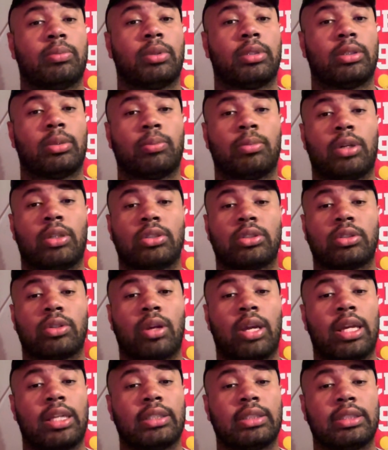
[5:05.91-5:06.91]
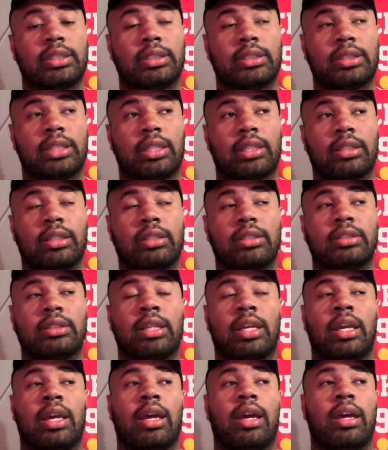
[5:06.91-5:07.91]
But the most craziest thing is
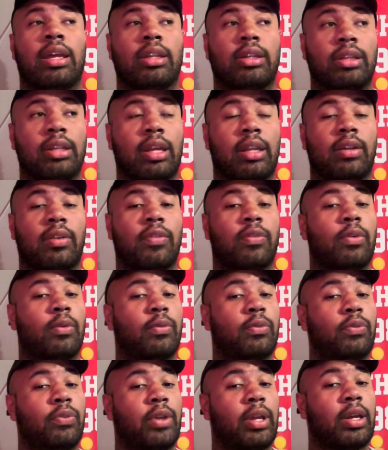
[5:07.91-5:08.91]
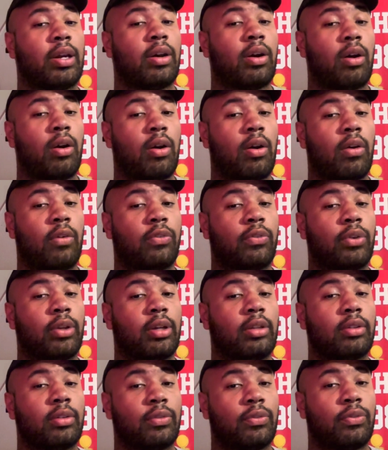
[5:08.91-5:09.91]
none of them all
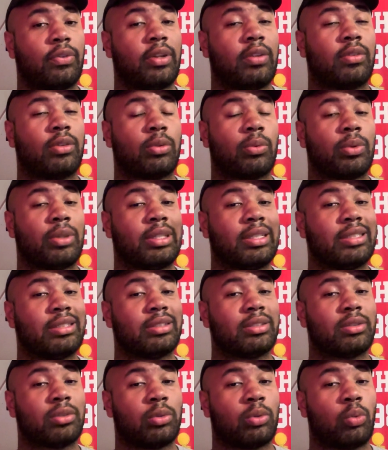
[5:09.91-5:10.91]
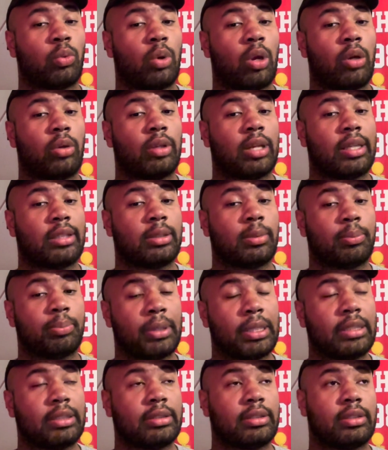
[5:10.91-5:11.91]
fell the fifth 3 years in a row like the
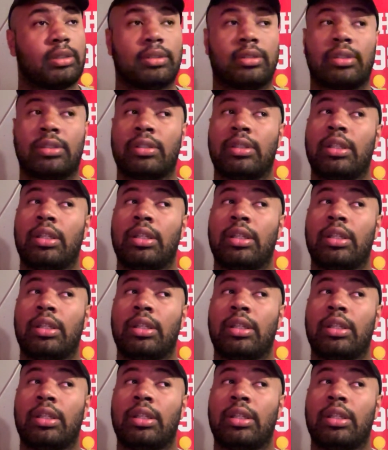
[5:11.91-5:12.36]
Pistons.